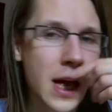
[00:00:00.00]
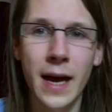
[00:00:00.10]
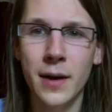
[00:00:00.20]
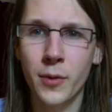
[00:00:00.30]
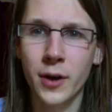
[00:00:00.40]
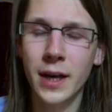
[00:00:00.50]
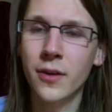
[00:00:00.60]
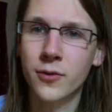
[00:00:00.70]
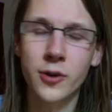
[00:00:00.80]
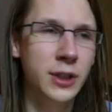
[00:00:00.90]
And the plugin
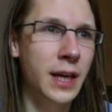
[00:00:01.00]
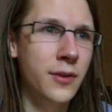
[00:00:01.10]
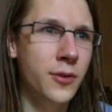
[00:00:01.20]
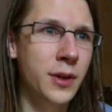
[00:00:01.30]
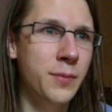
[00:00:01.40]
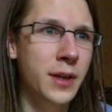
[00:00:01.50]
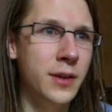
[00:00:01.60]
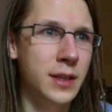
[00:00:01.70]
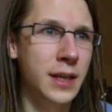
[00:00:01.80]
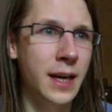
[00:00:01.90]
of course can do it
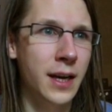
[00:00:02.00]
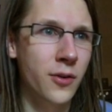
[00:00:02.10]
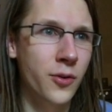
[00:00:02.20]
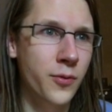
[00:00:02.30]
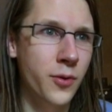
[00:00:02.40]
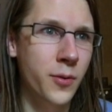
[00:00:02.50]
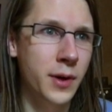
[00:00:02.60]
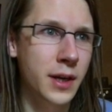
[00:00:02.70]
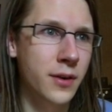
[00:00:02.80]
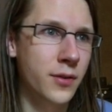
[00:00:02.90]
because it can look
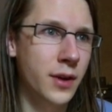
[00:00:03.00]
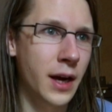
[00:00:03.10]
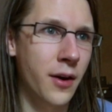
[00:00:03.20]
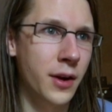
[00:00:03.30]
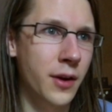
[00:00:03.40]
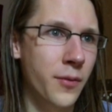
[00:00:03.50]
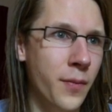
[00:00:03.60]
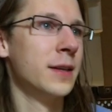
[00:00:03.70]
forward into the audio.